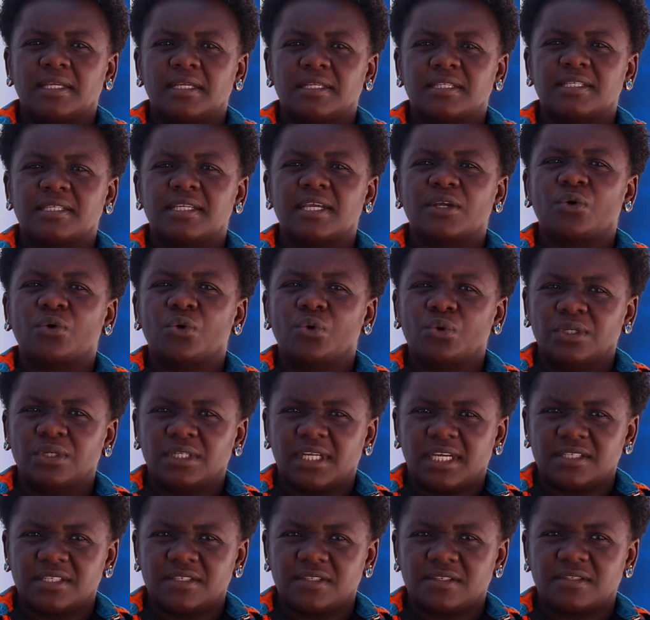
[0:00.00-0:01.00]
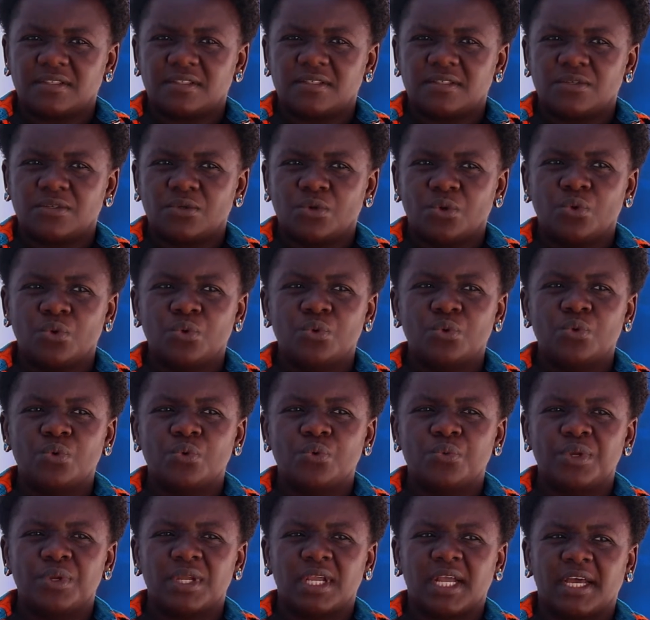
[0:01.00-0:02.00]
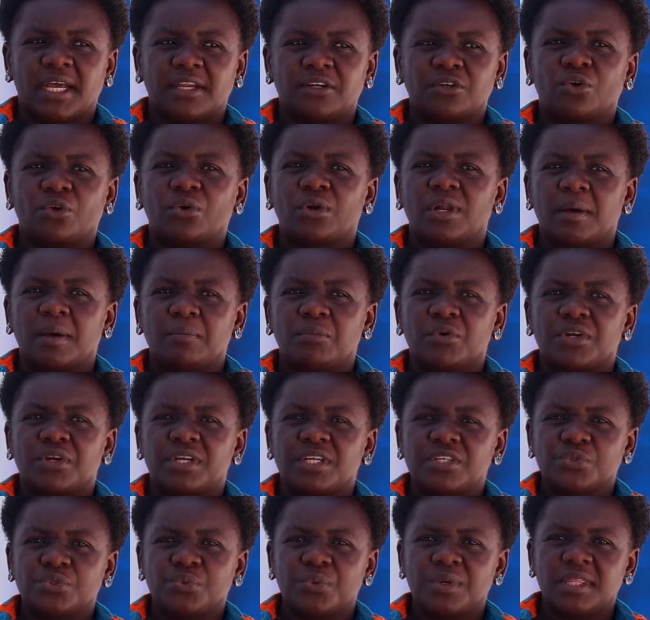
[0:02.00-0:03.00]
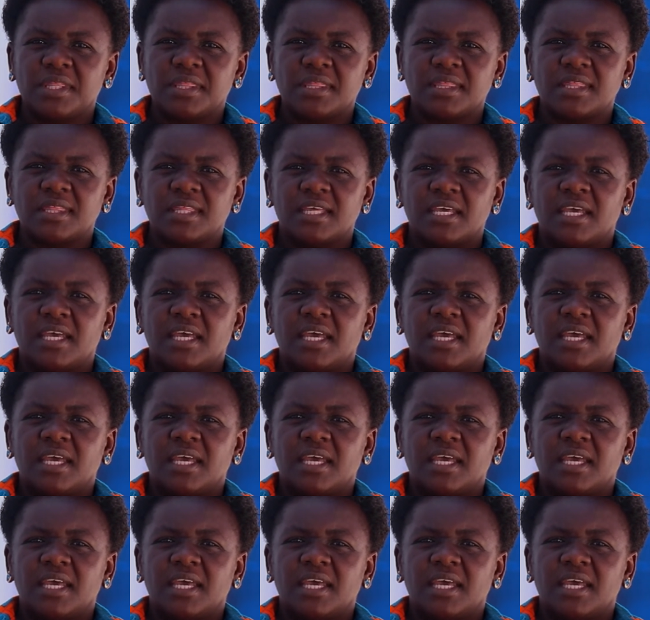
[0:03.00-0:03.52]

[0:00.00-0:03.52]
stakeholders who we can collaborate with